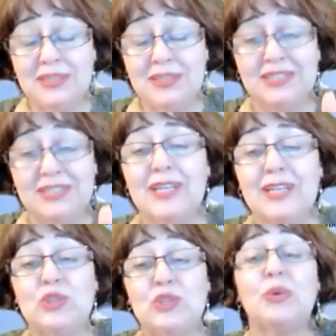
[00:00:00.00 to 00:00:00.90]

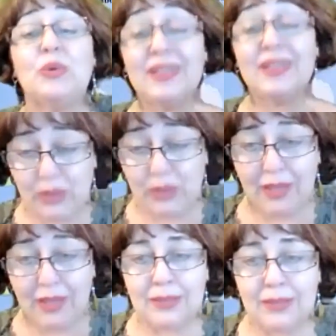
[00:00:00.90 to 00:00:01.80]
decided to
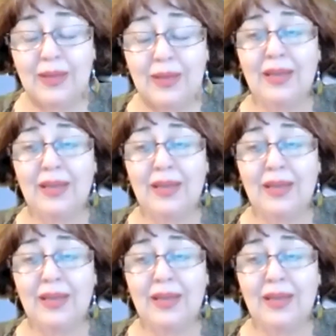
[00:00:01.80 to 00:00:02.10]
relocate